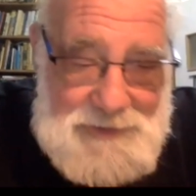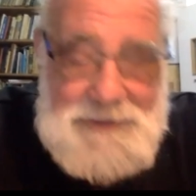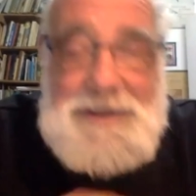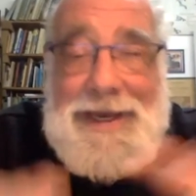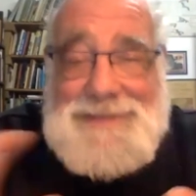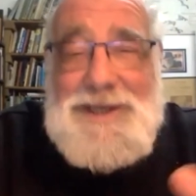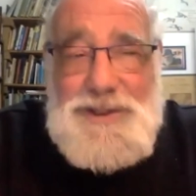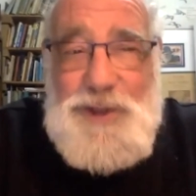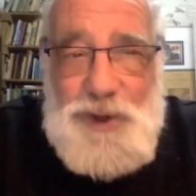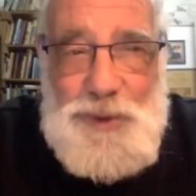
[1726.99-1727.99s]
yes
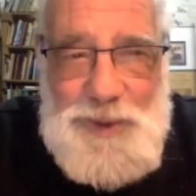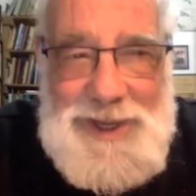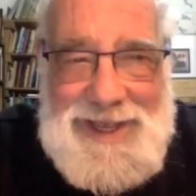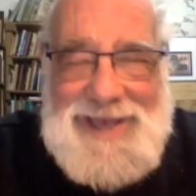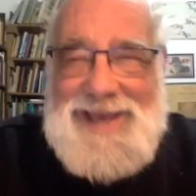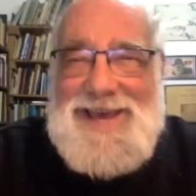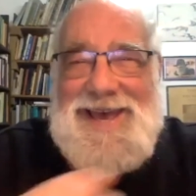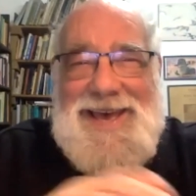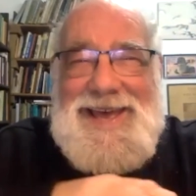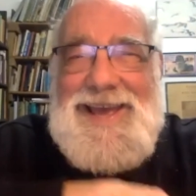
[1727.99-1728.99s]
and no.
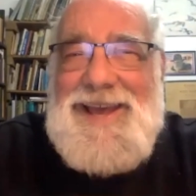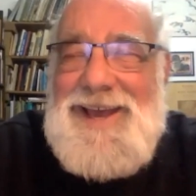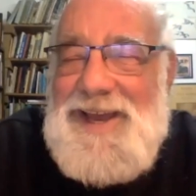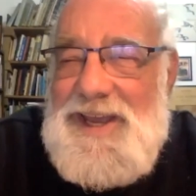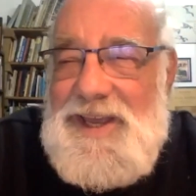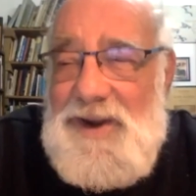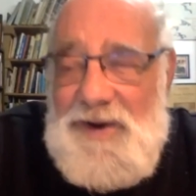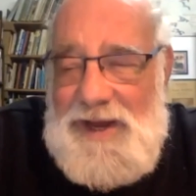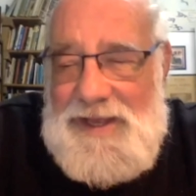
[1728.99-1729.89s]
You know,